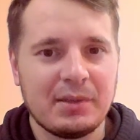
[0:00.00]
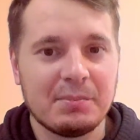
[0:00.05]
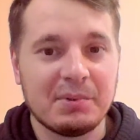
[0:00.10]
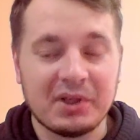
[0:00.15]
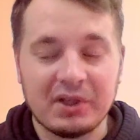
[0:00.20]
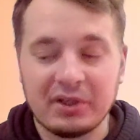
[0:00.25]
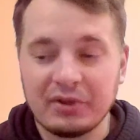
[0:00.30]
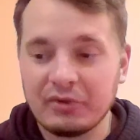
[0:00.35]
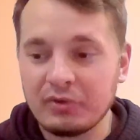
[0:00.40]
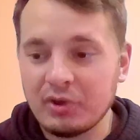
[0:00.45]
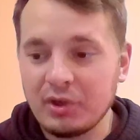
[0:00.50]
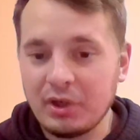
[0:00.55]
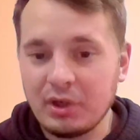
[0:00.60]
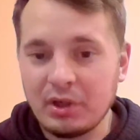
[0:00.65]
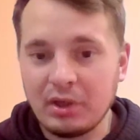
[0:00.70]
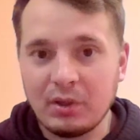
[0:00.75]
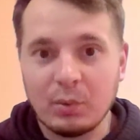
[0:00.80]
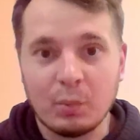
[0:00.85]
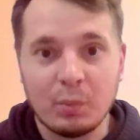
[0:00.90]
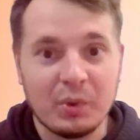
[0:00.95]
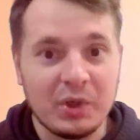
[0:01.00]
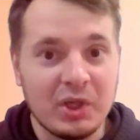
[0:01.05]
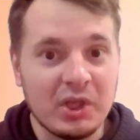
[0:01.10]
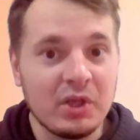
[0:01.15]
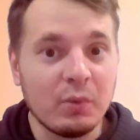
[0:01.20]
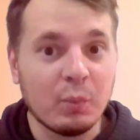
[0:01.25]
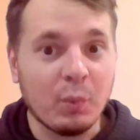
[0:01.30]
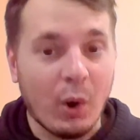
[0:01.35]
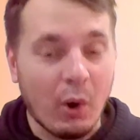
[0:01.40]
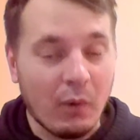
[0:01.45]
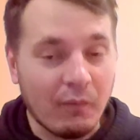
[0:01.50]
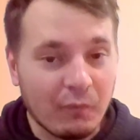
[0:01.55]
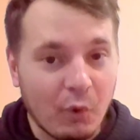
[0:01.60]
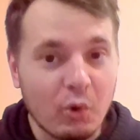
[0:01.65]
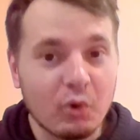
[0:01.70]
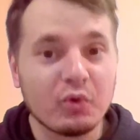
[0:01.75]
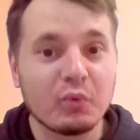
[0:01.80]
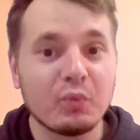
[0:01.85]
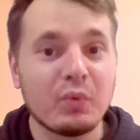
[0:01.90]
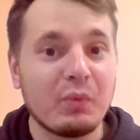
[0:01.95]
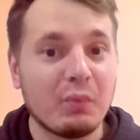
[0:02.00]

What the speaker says: because of course,